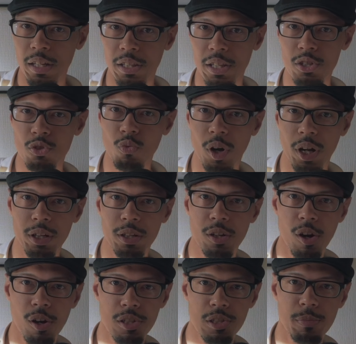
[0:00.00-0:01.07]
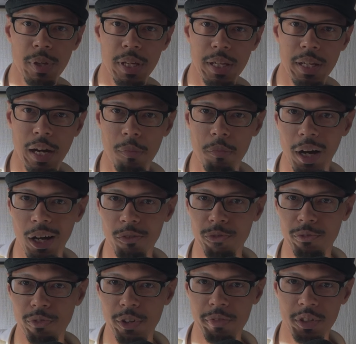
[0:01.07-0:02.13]
This one cost me about
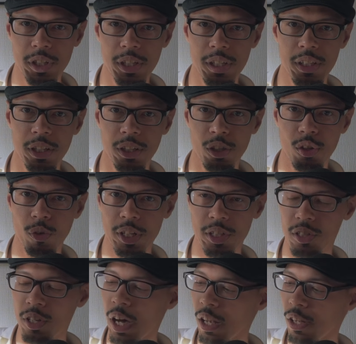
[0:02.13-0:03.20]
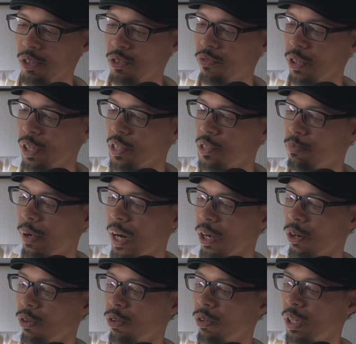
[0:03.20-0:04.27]
$50 for this
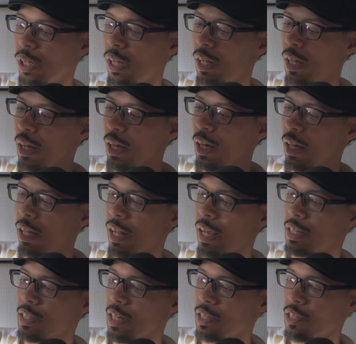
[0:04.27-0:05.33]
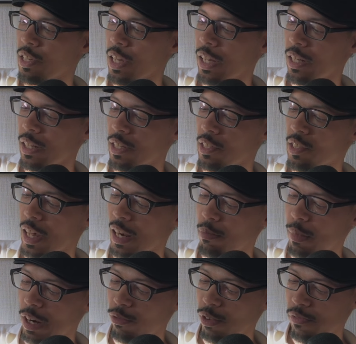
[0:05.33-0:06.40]
bottle. And as I stated inside of
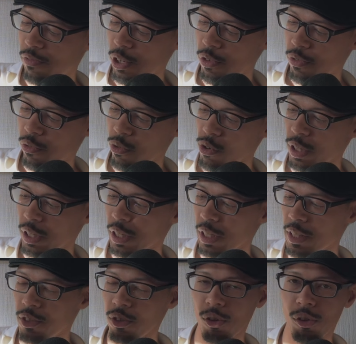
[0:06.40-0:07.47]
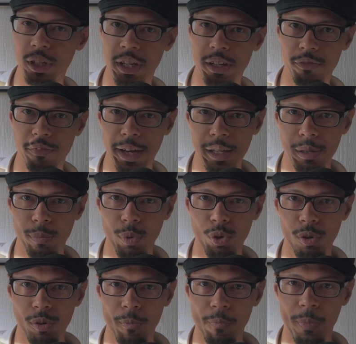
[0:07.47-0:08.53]
my review for it, it's only
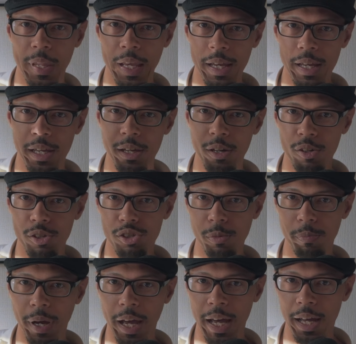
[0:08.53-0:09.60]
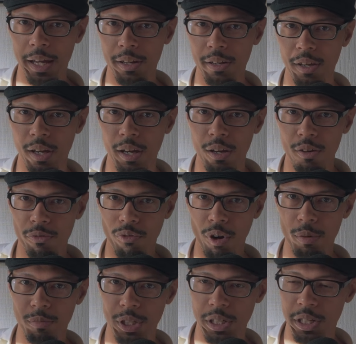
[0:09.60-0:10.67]
available here in Japan
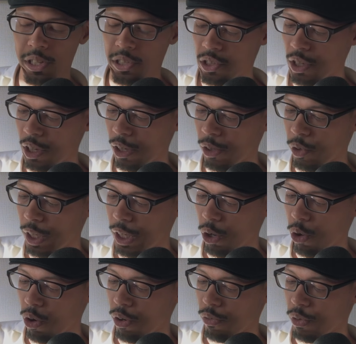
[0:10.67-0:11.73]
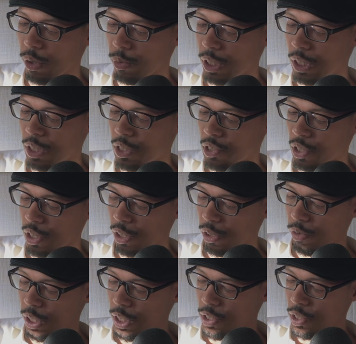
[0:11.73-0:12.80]
from the distillery or from the
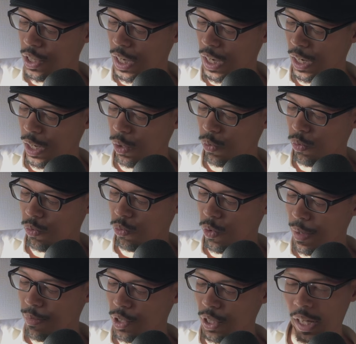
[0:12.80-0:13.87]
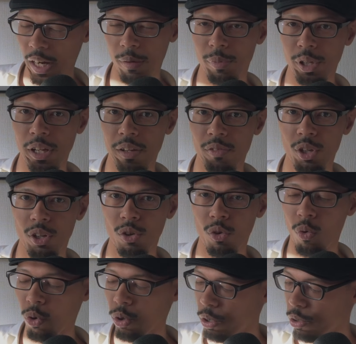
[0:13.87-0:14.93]
distillery's website. I believe you can
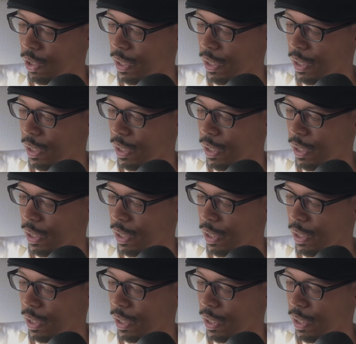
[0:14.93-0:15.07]
order